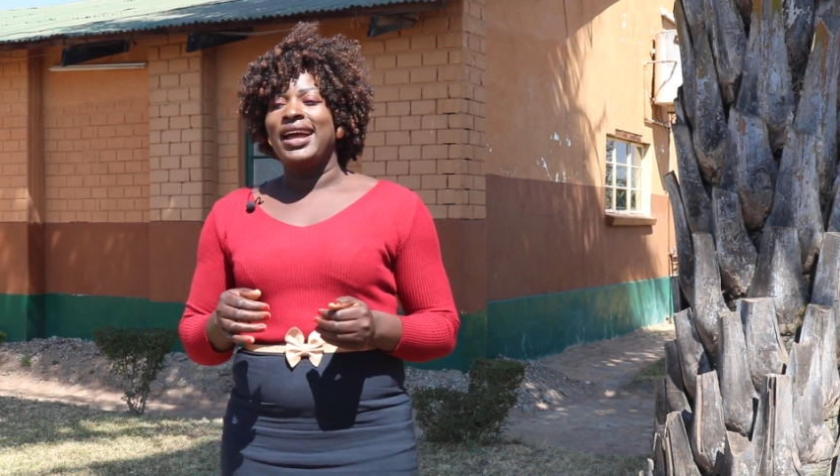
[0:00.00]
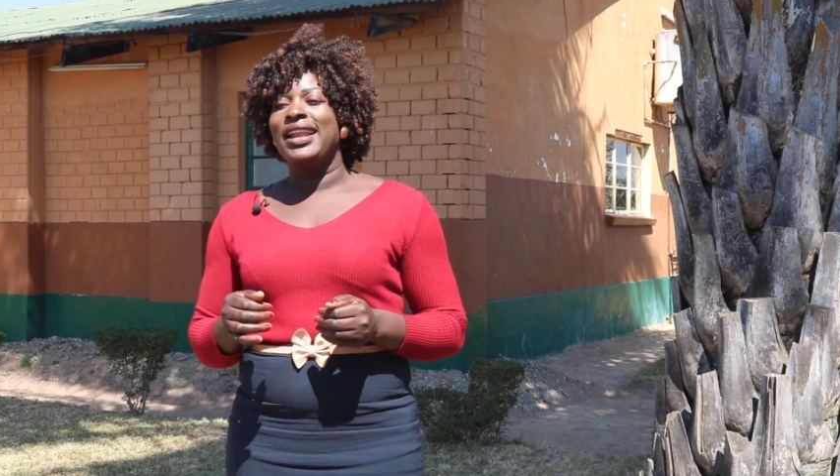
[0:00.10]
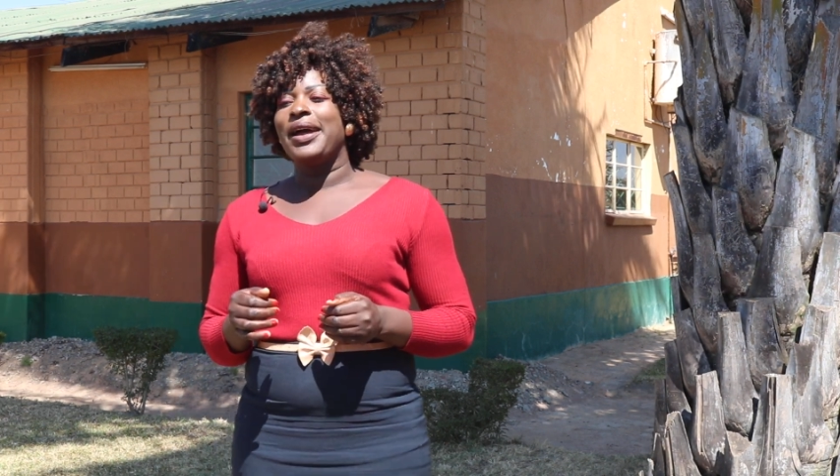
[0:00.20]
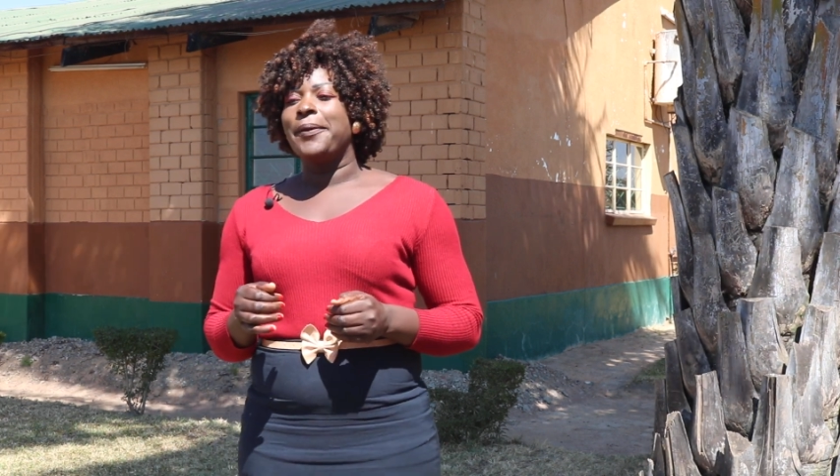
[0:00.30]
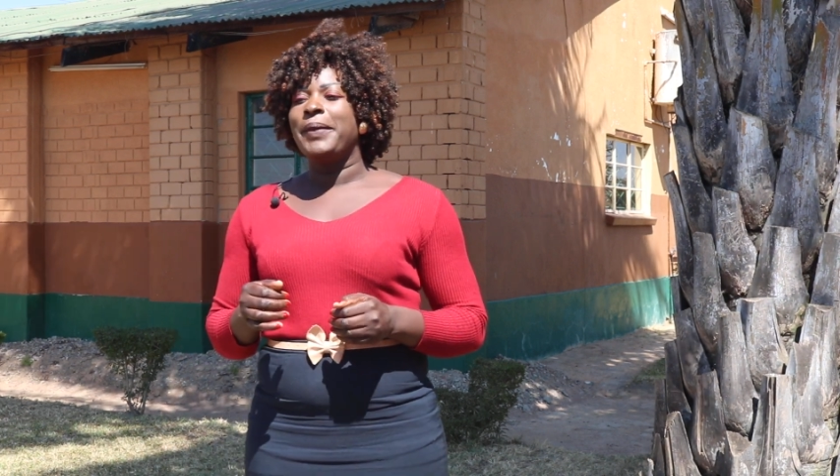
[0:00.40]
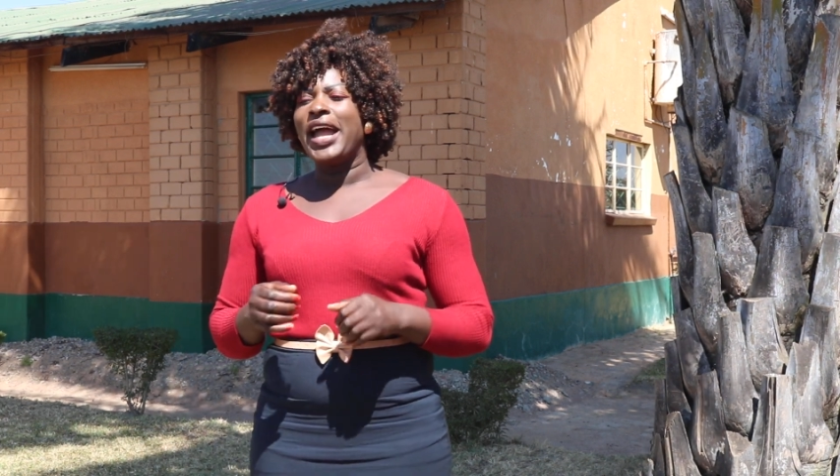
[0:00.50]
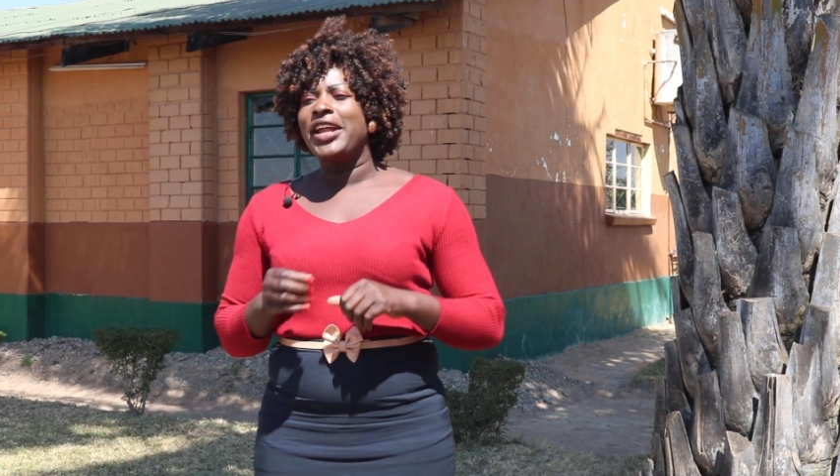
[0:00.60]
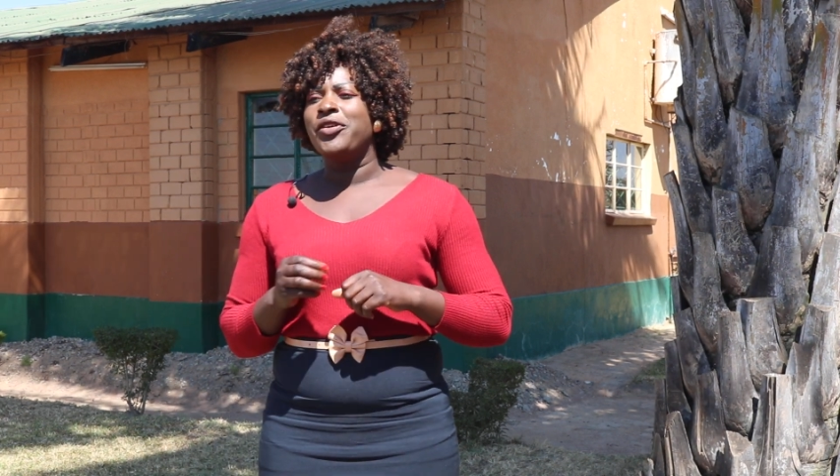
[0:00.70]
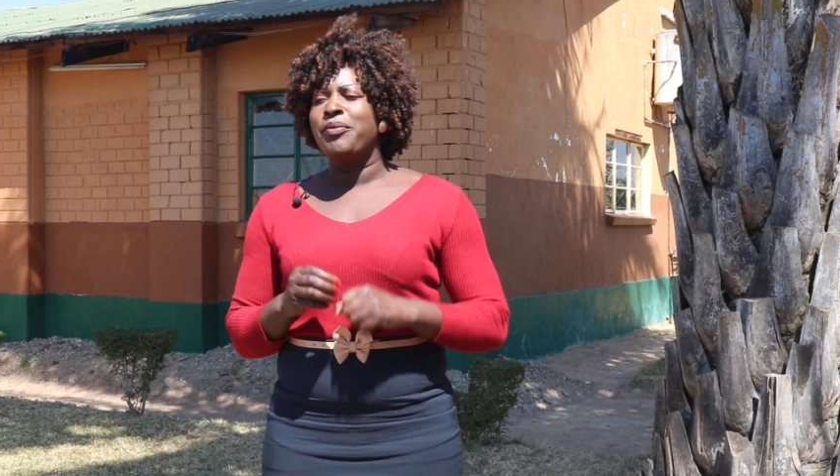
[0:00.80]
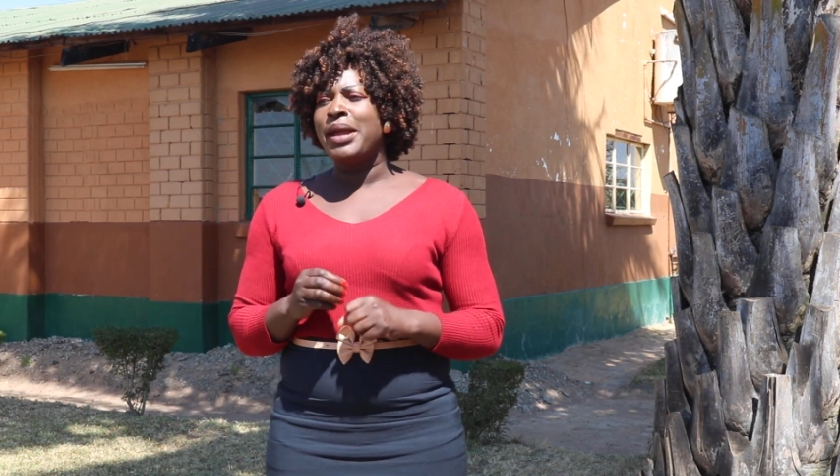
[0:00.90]
And
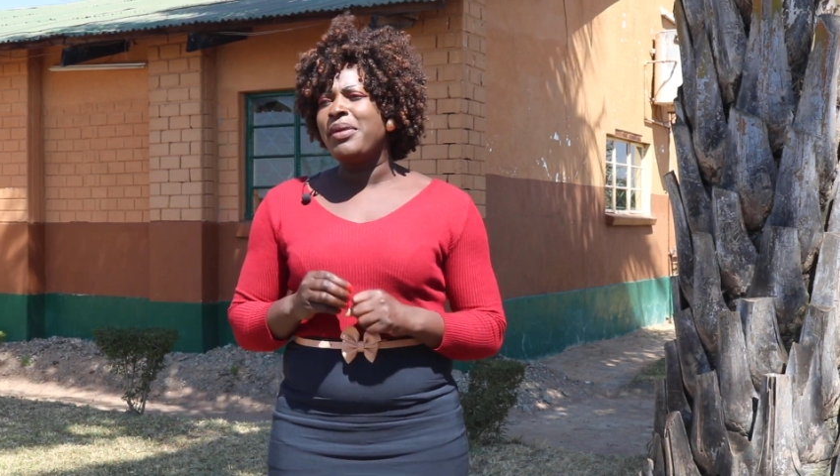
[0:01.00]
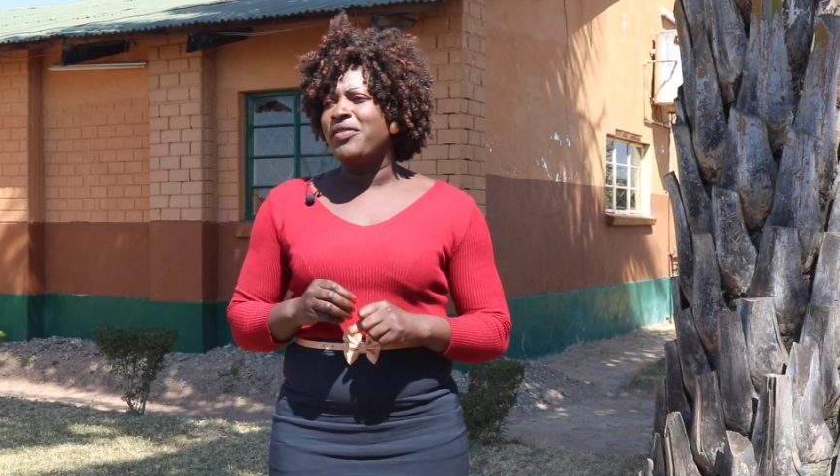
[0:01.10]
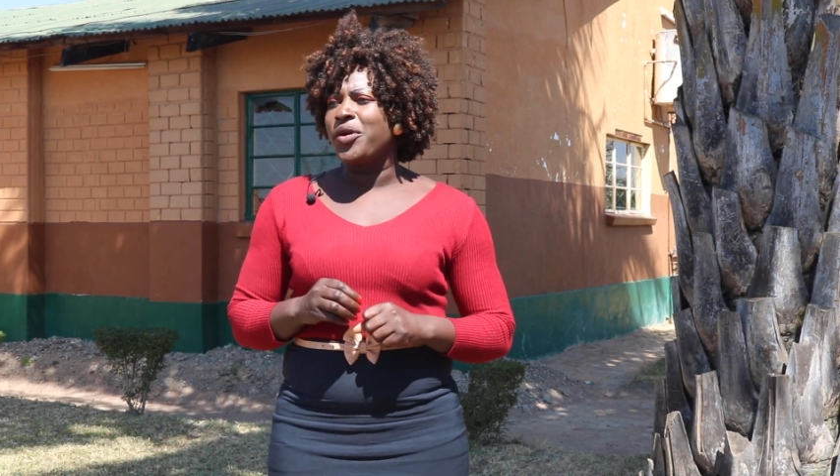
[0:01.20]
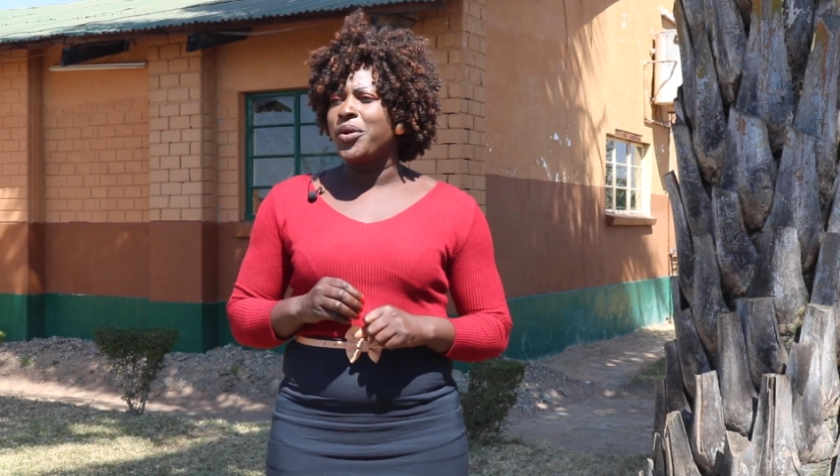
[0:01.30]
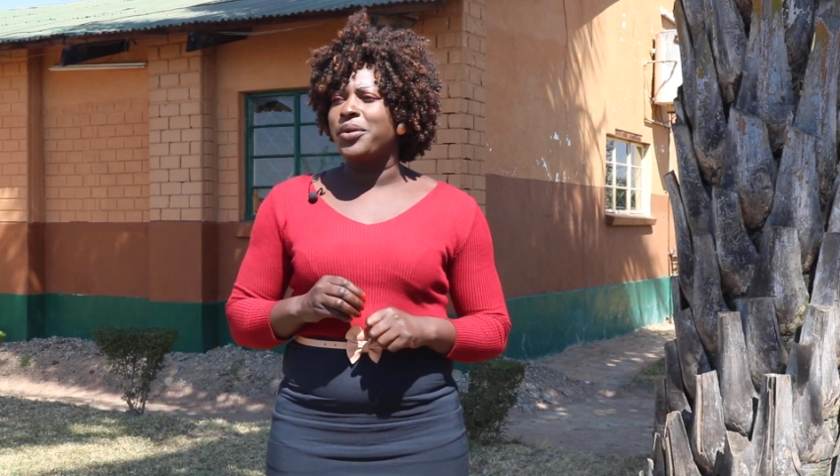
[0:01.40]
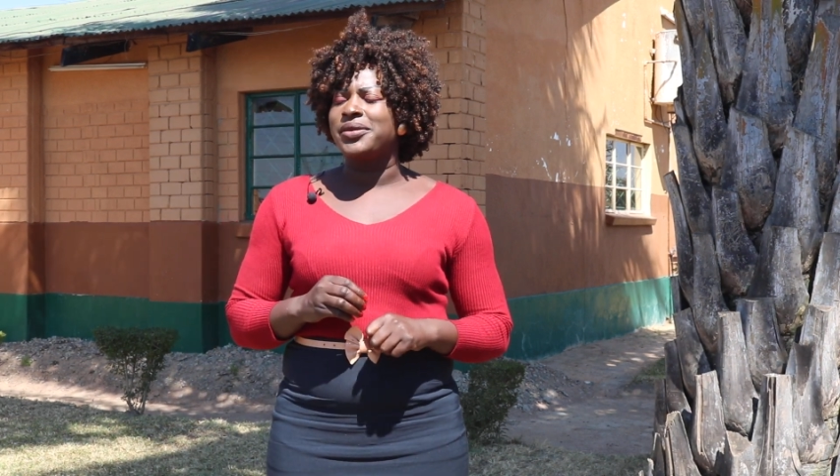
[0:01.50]
I remember very well,